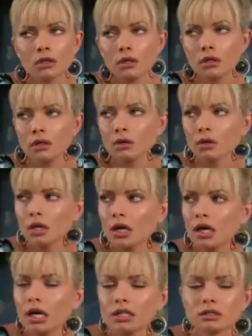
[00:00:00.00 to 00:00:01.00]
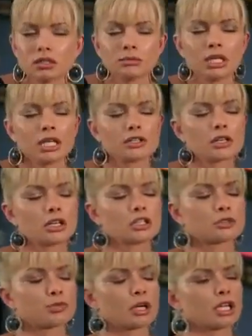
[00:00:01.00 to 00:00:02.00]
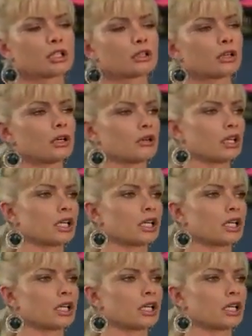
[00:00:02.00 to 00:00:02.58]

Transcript: Oh, God. Somebody turned the sprinkler on